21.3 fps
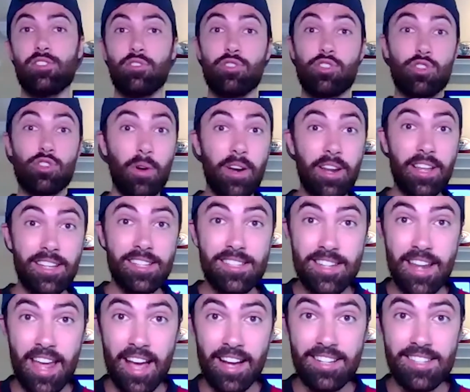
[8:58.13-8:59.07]
So, joining
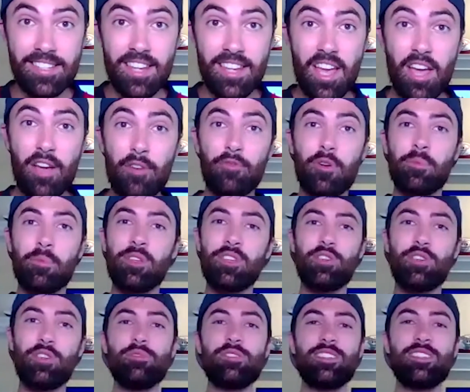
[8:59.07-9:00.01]
us next from the
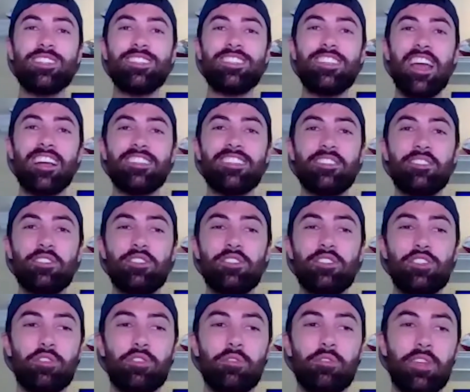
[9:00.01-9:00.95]
Houston
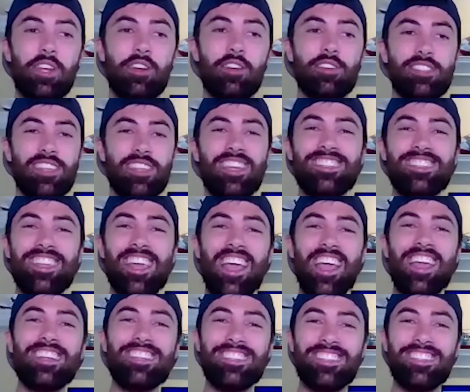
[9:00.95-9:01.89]
Texans cheerleaders is
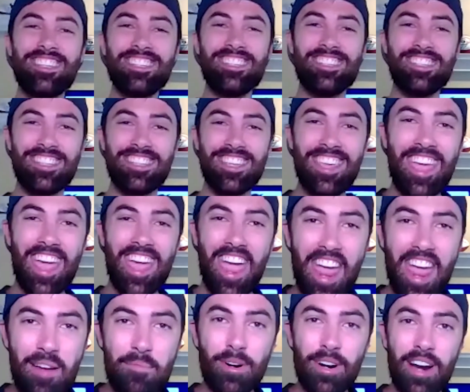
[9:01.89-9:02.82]
HTC
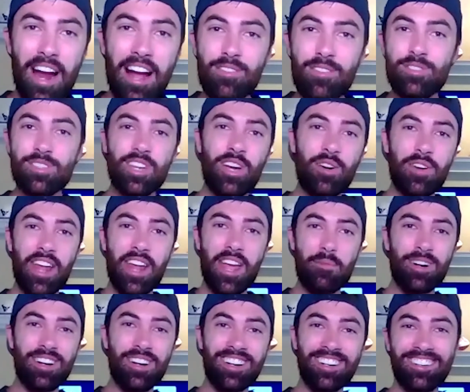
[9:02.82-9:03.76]
Amber. How's it going,
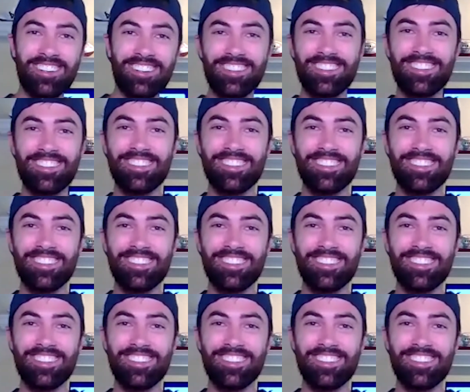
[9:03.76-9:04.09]
Amber?